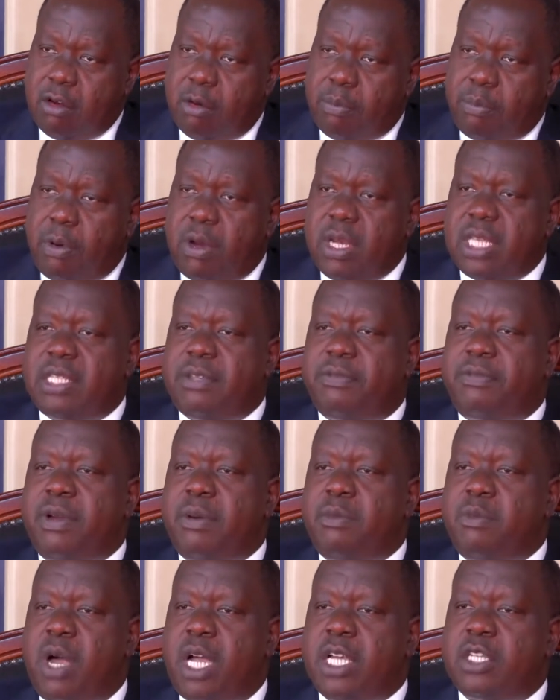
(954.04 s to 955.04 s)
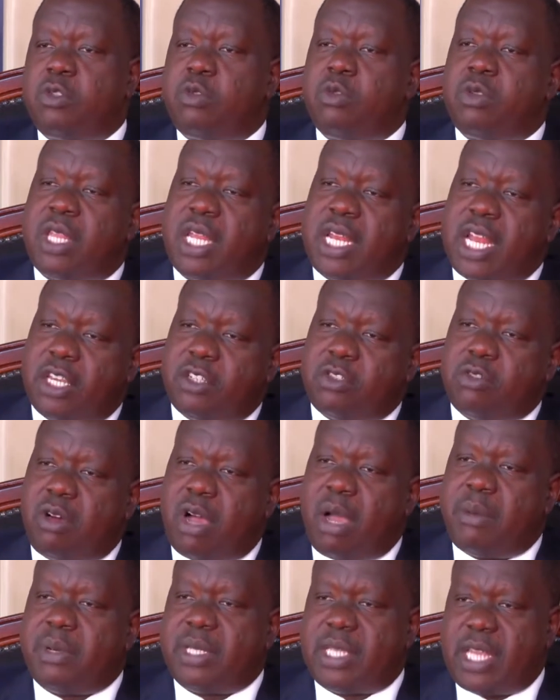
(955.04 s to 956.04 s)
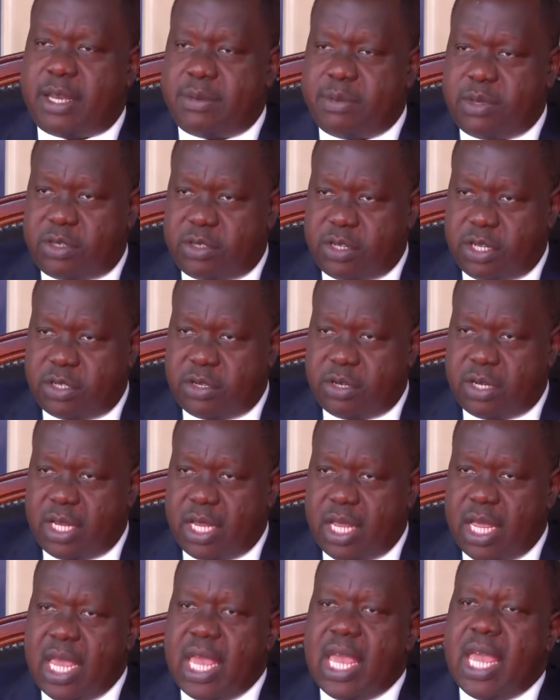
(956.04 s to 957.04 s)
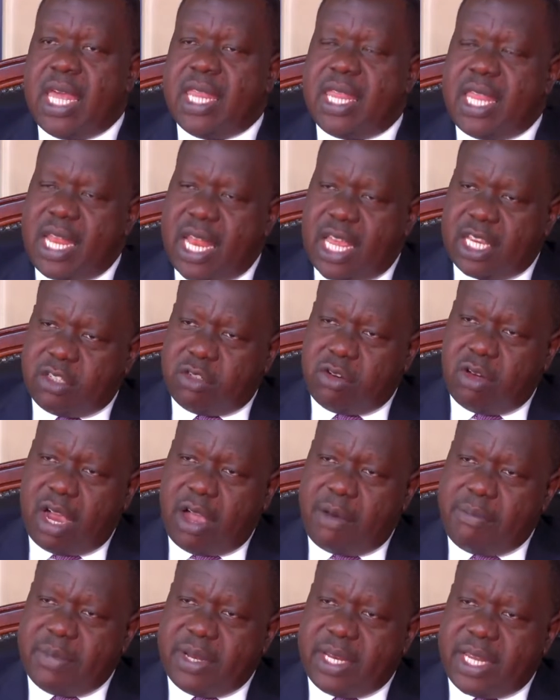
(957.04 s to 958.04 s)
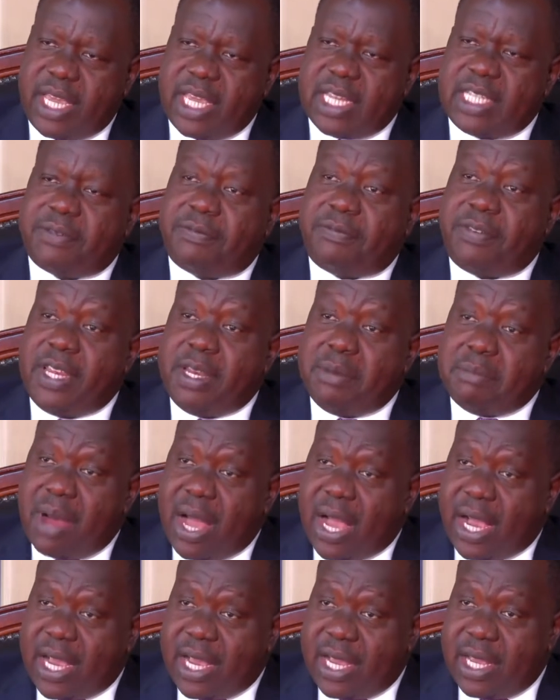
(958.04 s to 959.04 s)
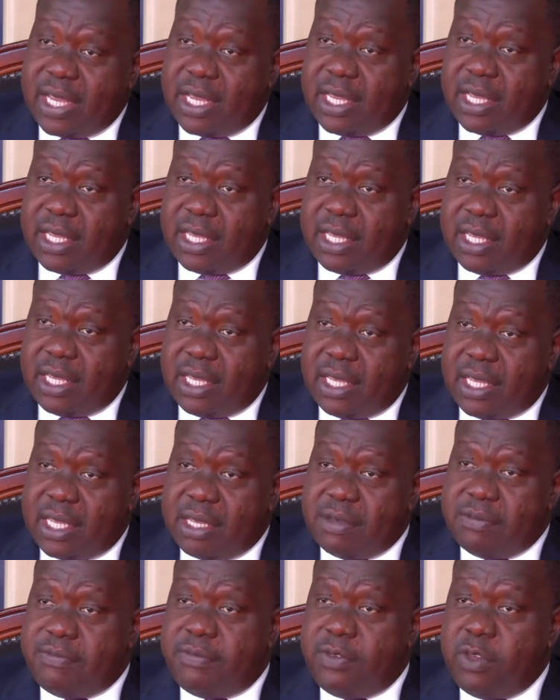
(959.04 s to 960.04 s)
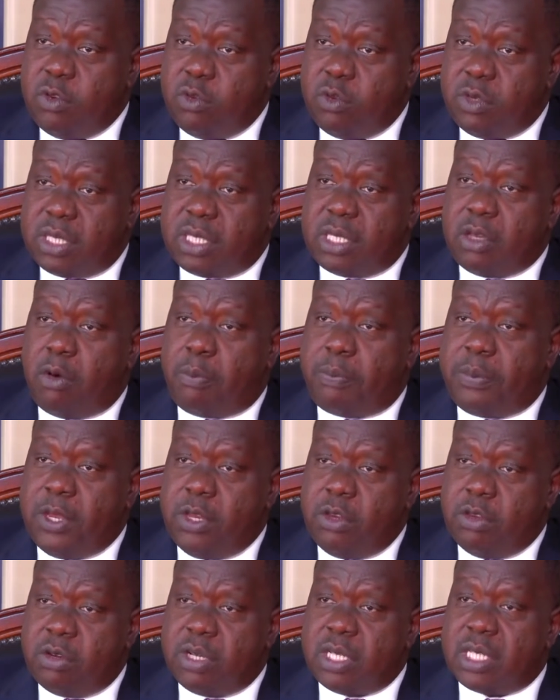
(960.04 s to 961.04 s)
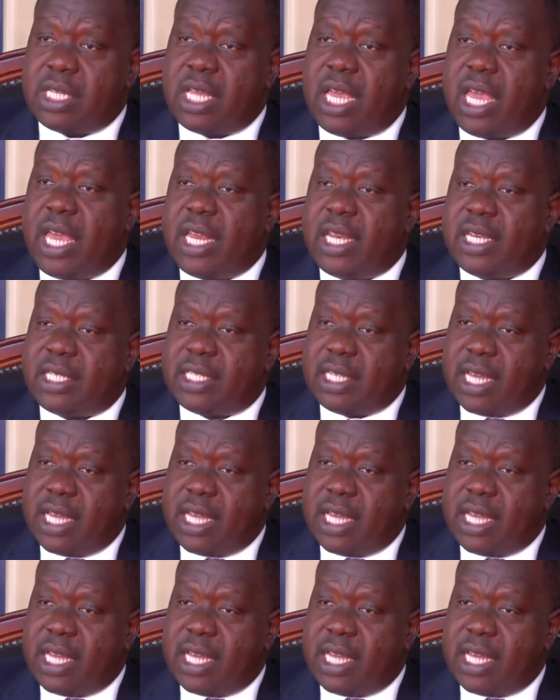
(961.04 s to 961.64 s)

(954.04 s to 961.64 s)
policy frameworks through the National Government Administration. The national government gets feedback, views, opinions, and